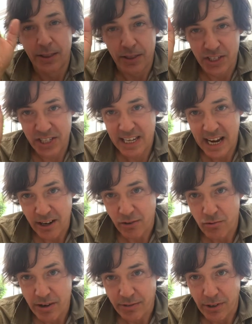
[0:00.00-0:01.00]
The Stenwick
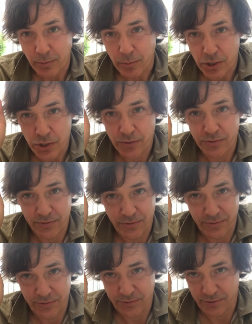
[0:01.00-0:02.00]
River, which
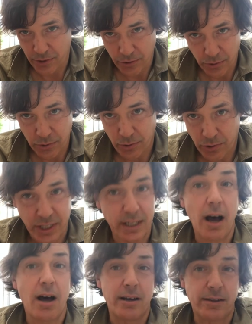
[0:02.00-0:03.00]
flows through St
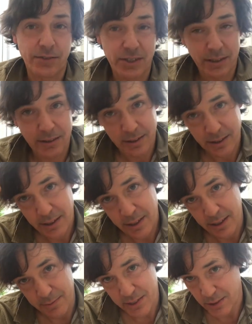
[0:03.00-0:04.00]
Ives,
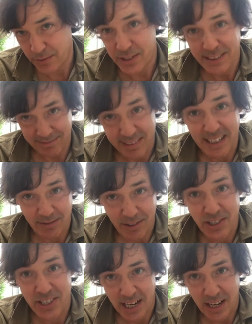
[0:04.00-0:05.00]
comes obviously down the
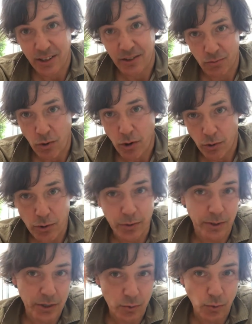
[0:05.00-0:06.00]
Stenwick Road,
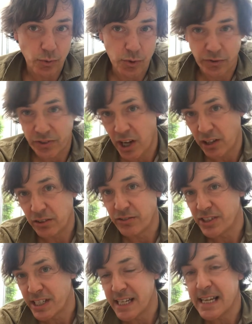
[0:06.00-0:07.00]
where it's all sort of
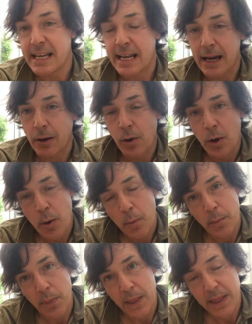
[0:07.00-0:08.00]
culverted in now.
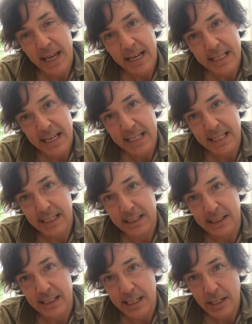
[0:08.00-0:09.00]
But it then takes a little
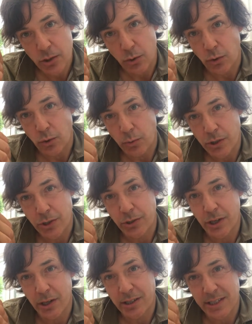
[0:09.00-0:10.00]
detour, which you
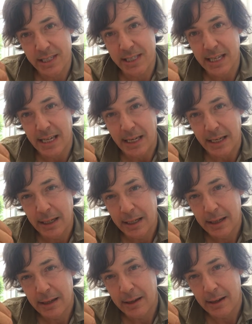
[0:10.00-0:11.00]
can't see,
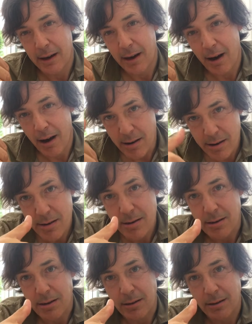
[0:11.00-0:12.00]

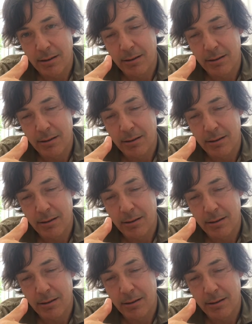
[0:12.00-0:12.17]
under